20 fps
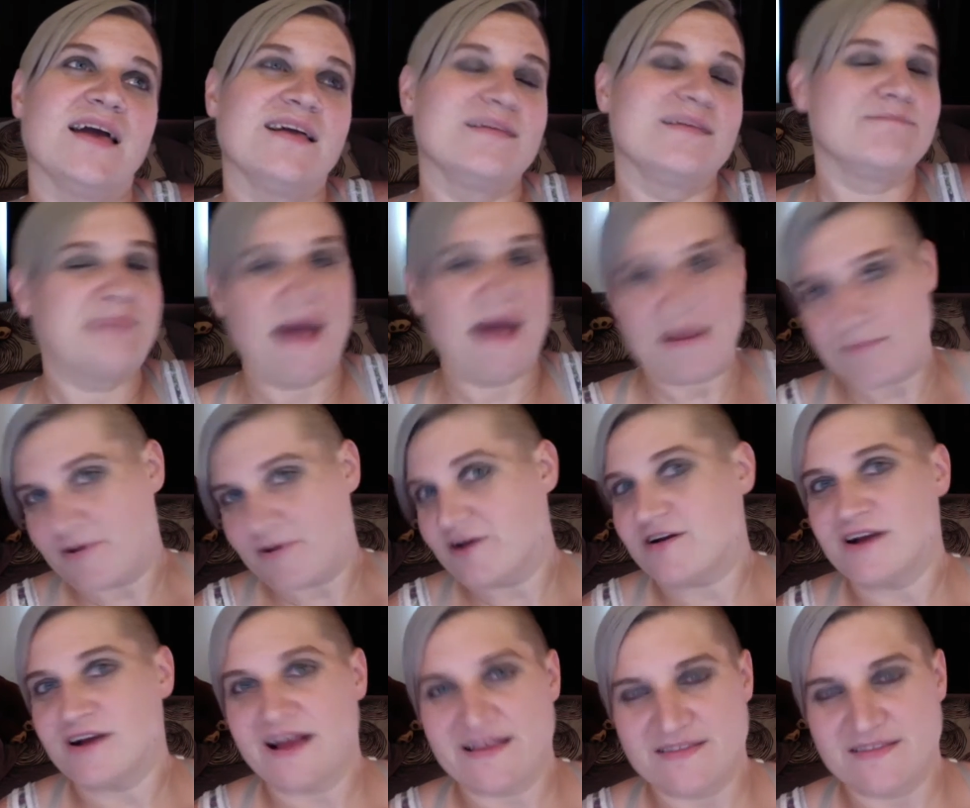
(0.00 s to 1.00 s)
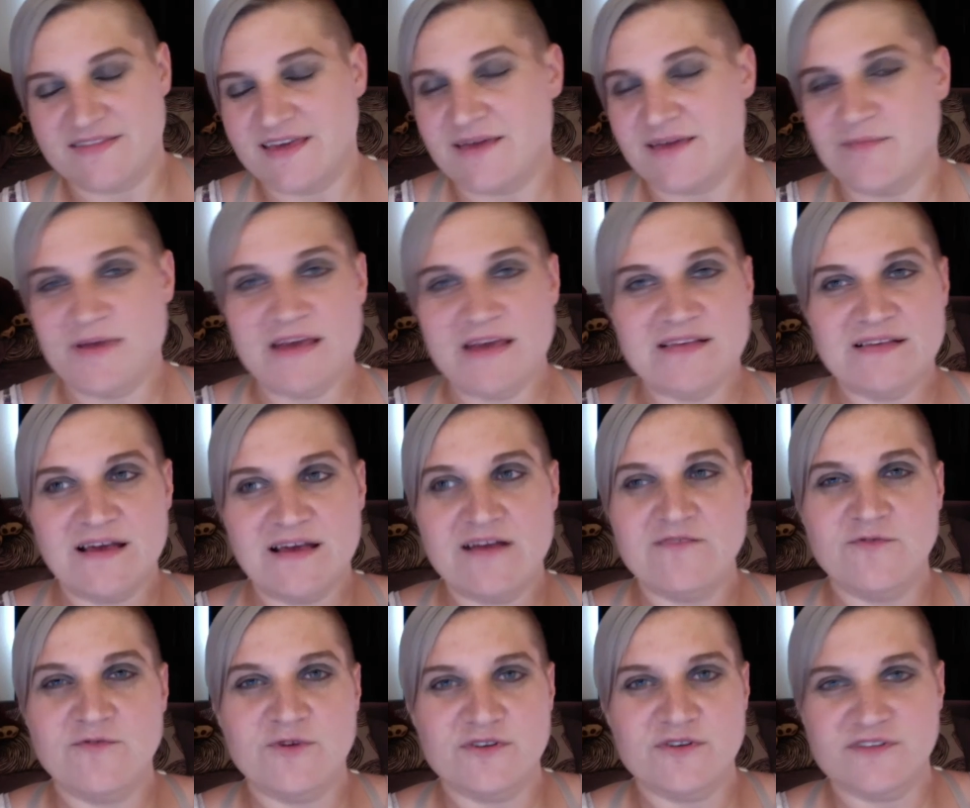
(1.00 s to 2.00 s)
back burner kind of thing, because
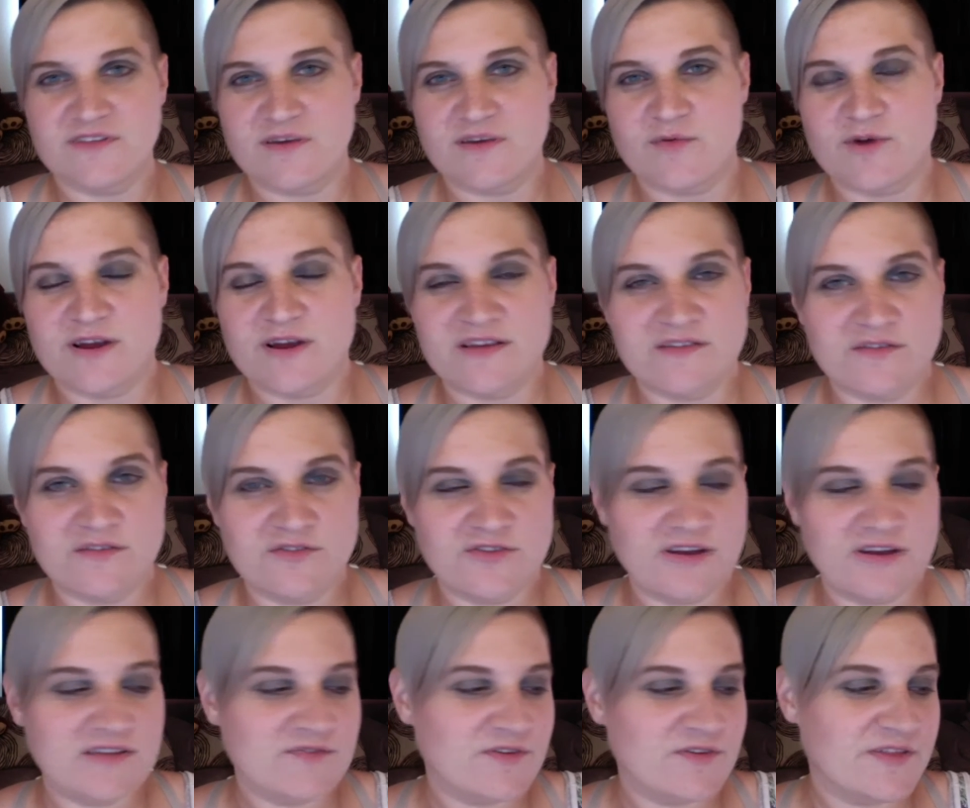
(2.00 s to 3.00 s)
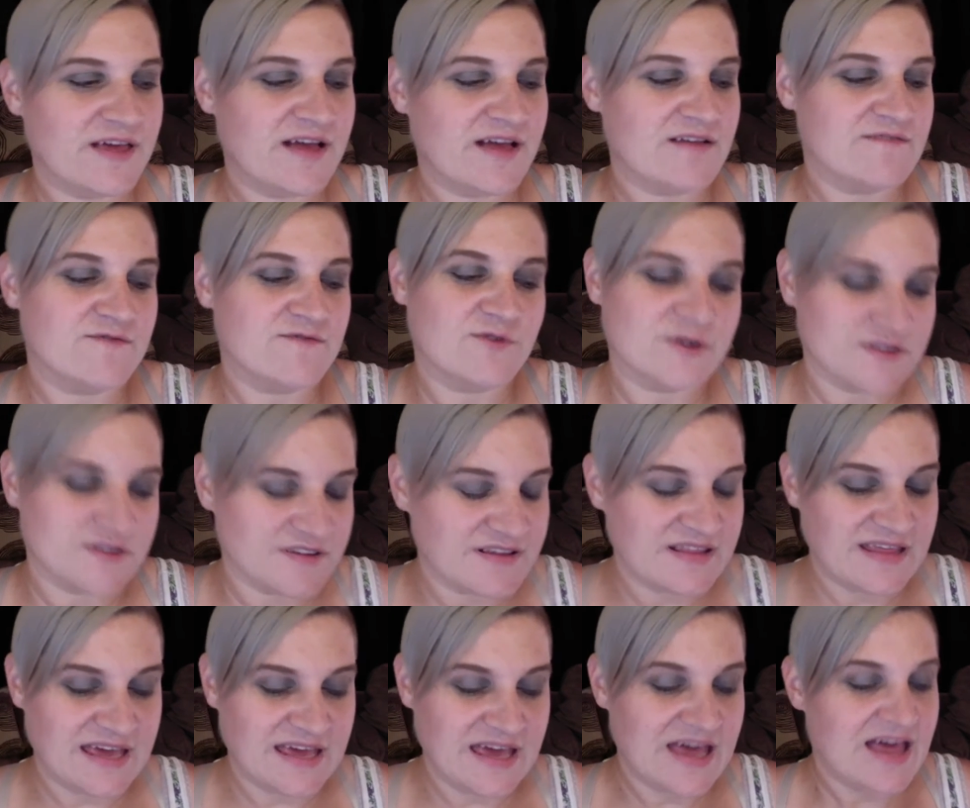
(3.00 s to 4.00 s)
unfortunately work is so stressful that
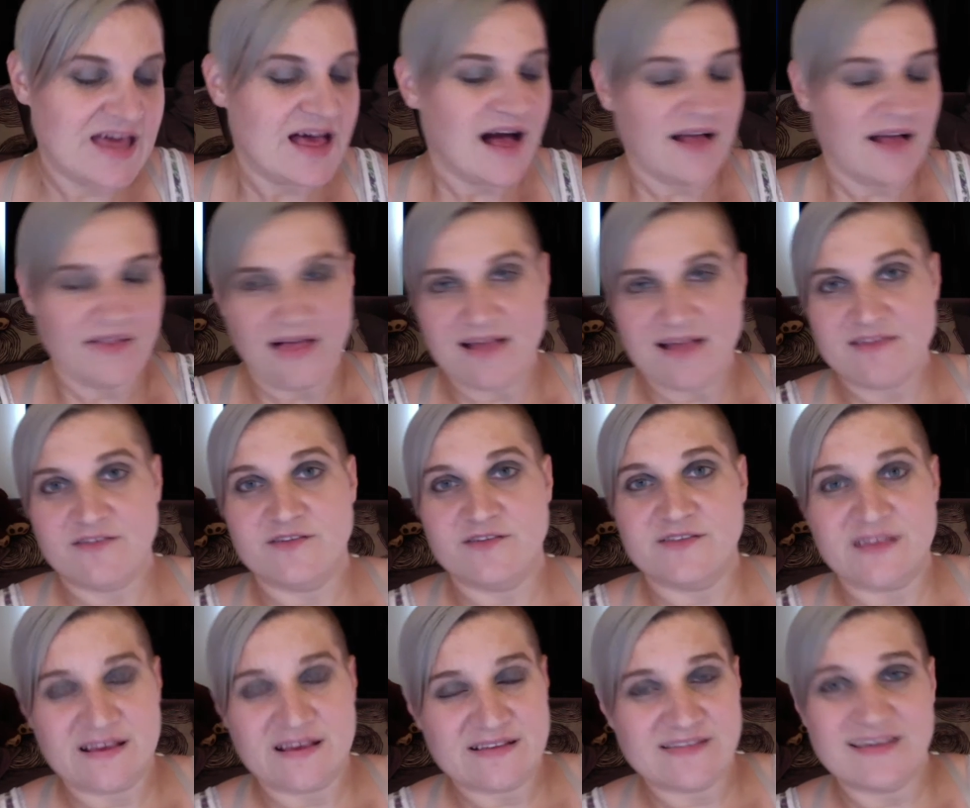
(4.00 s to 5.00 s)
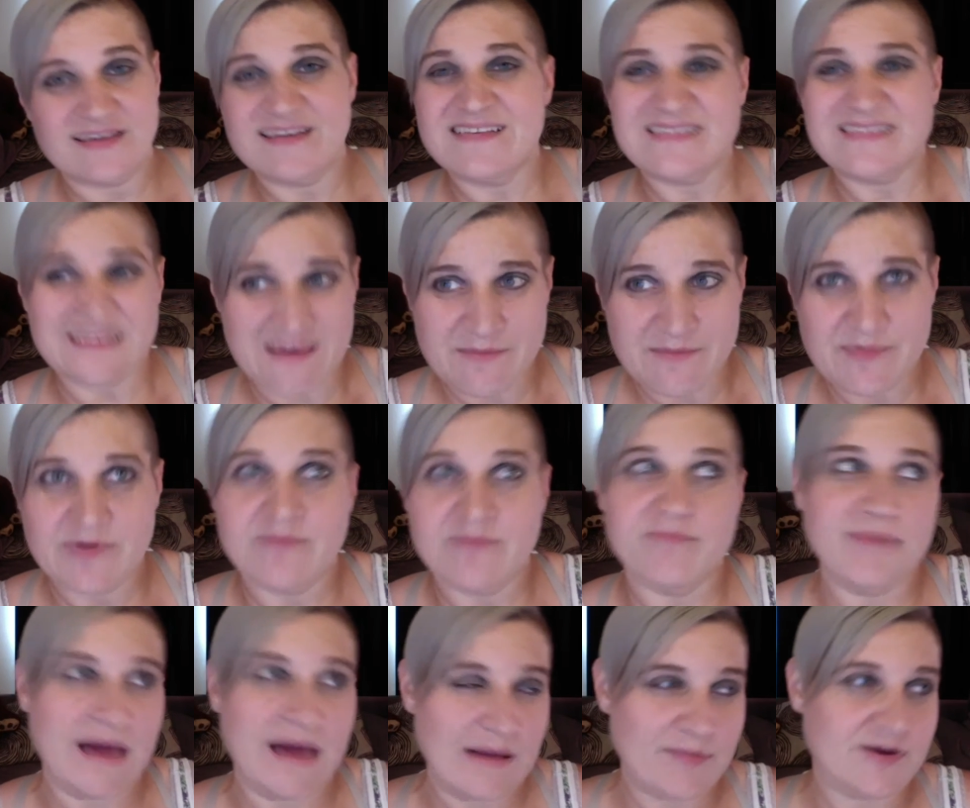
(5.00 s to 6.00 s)
unfortunately a lot of those things like sleep
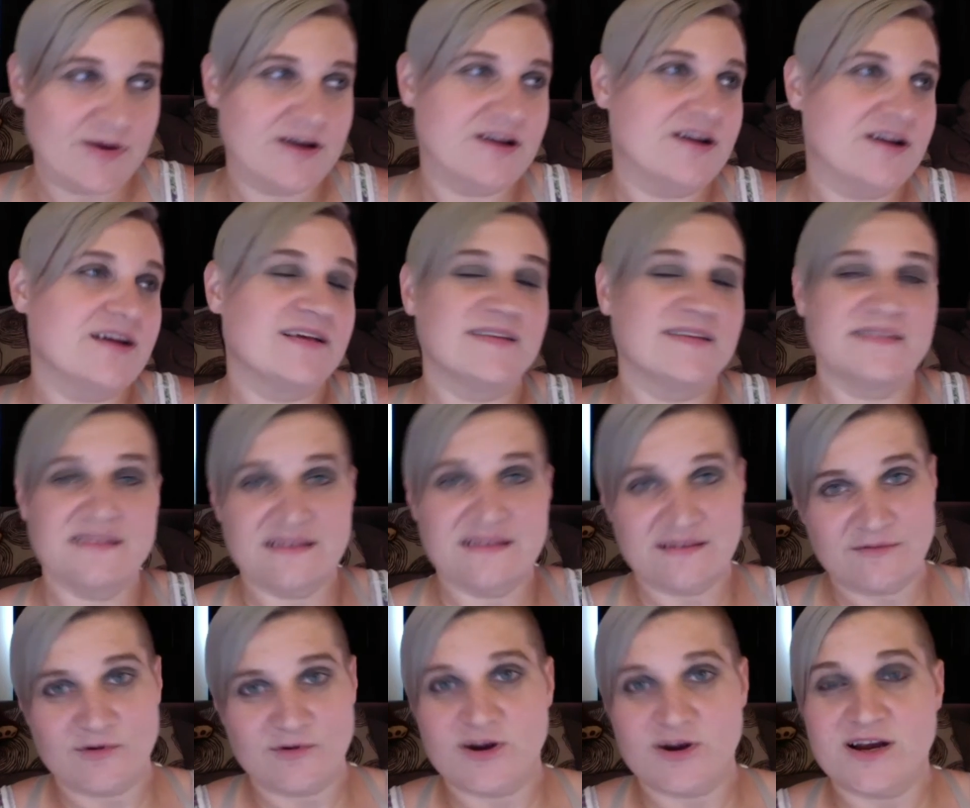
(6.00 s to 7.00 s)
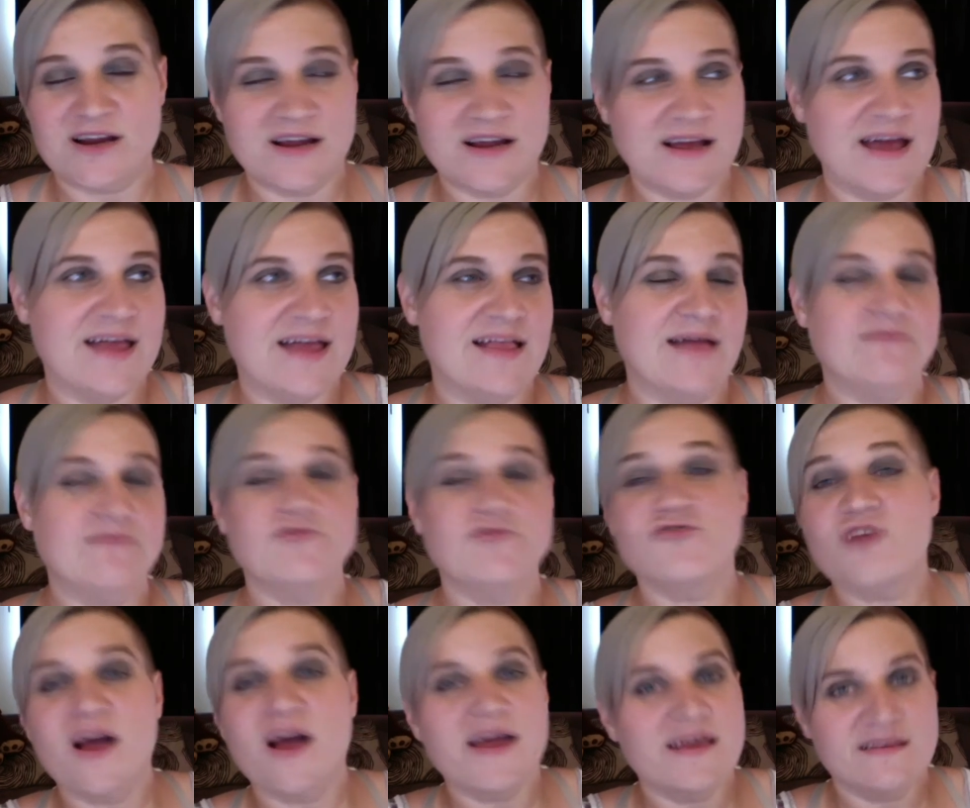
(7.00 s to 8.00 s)
back burner because work, and I'm
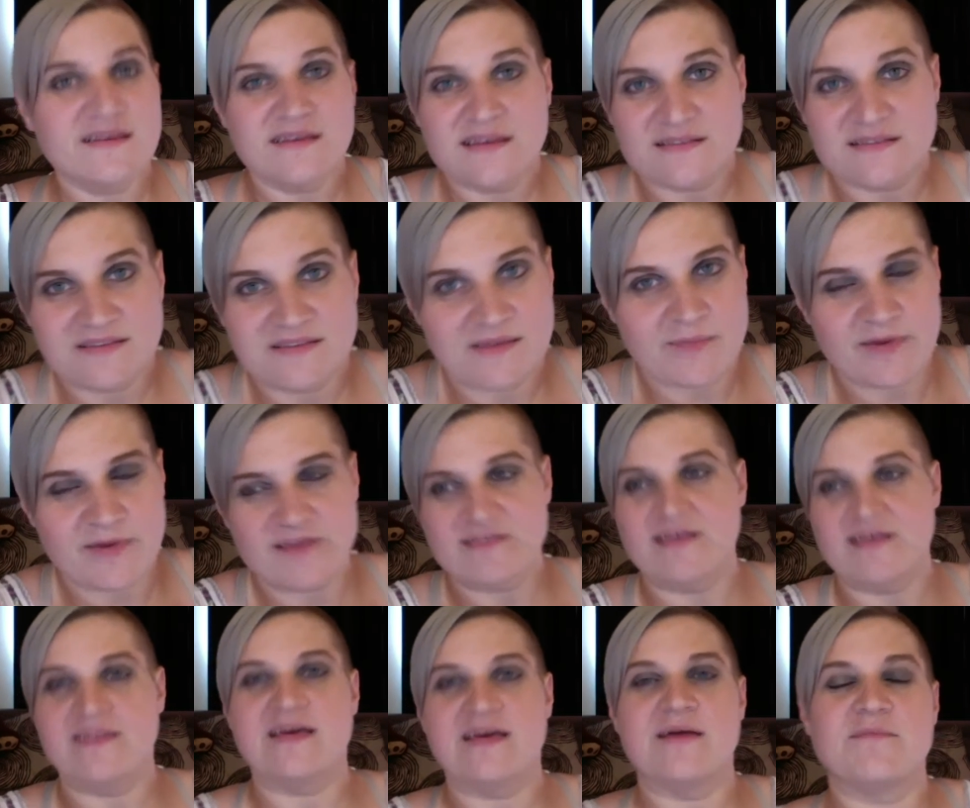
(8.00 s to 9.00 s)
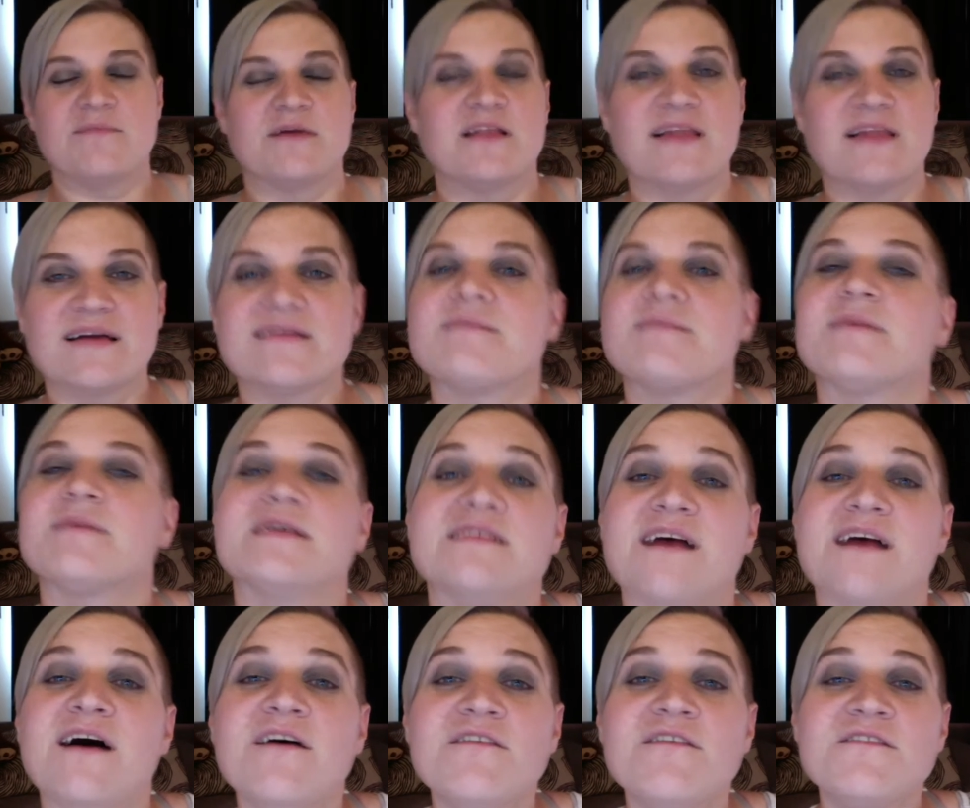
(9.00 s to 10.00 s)
trying to get sleep, and it's not like I'm neglecting
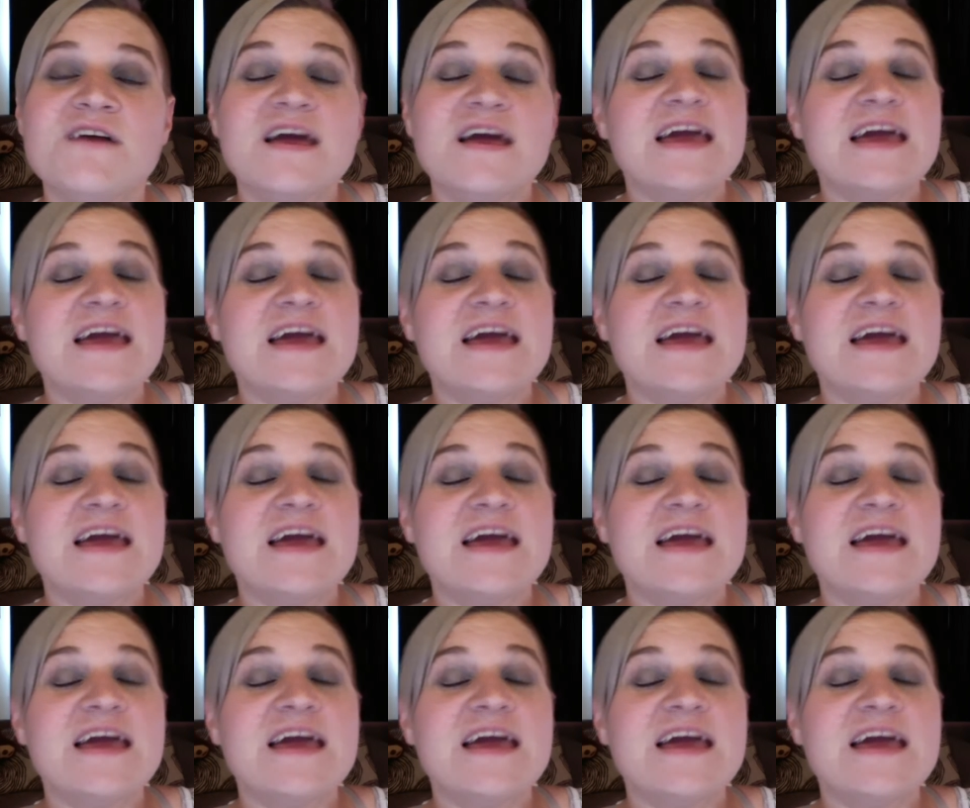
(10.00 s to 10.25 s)
myself.